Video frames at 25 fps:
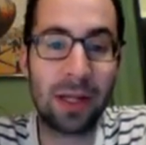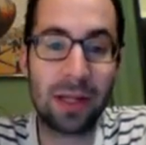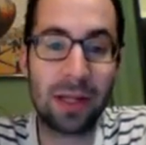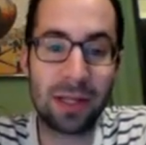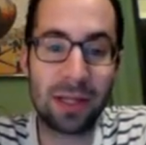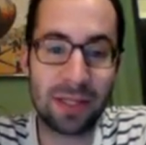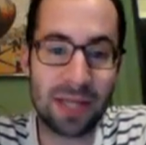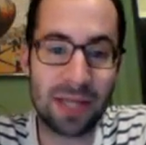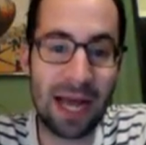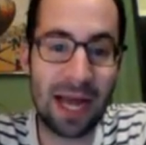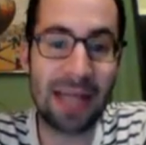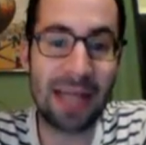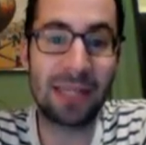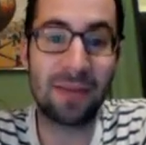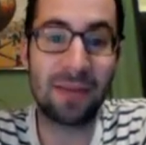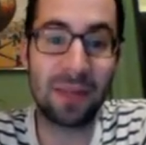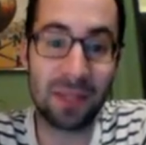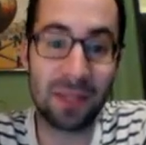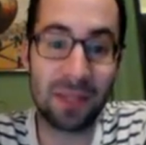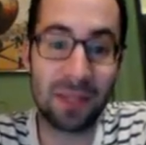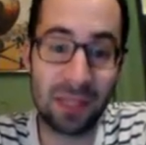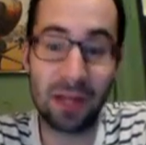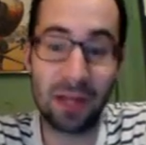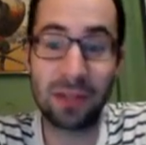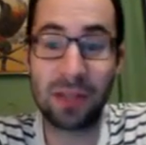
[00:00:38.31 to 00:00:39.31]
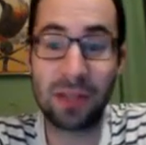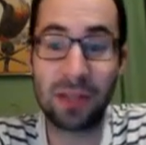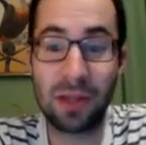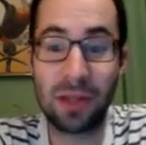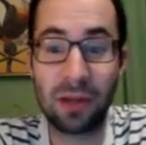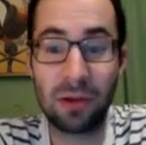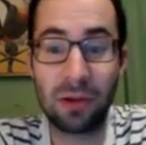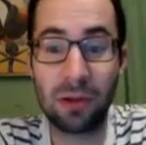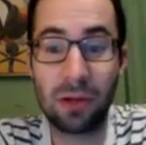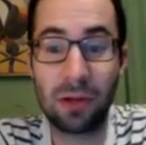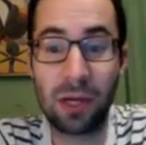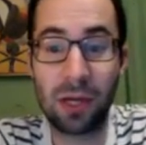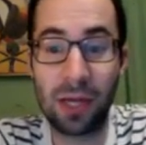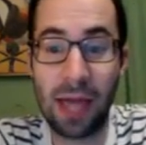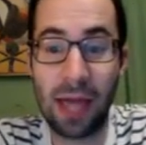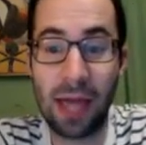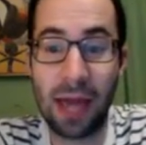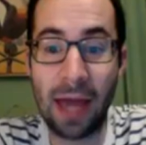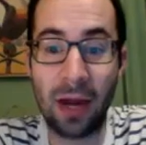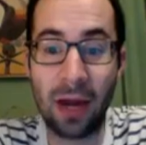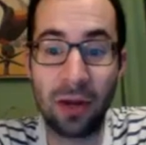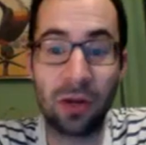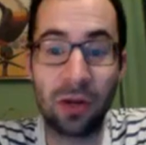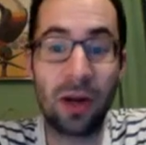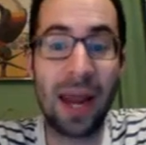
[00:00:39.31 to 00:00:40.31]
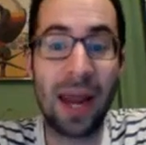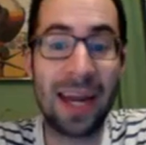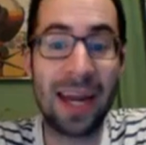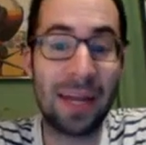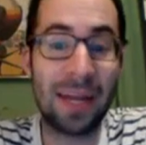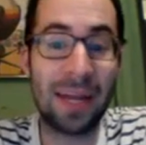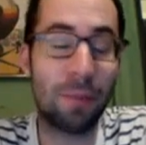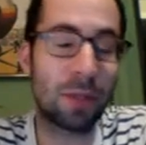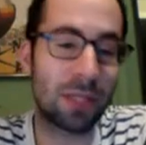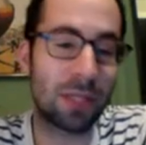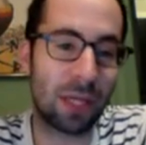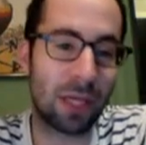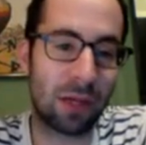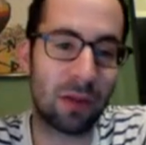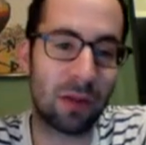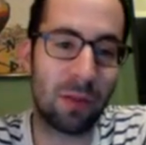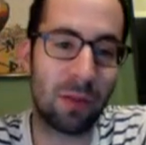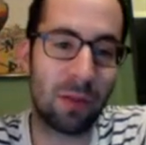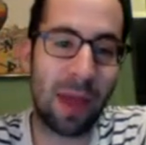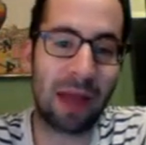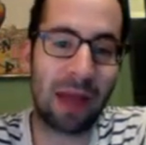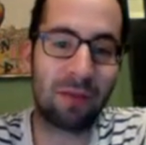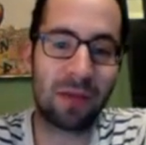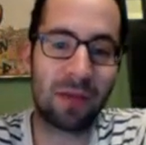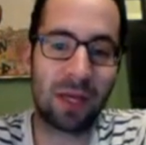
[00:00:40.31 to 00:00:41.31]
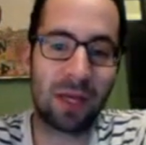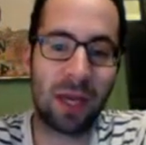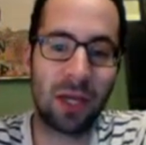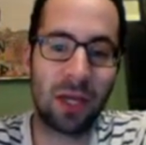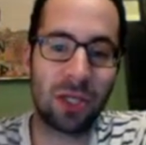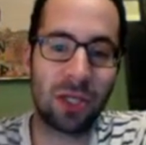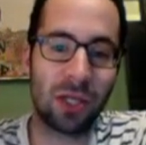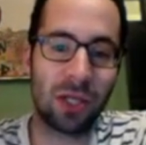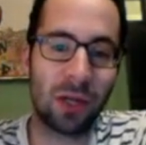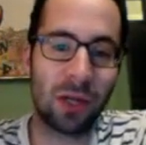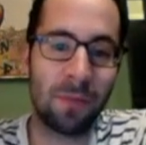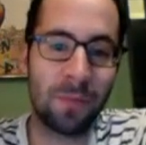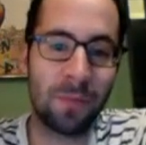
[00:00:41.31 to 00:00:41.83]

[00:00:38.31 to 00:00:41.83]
the size of the cells that they're looking at under any particular magnification.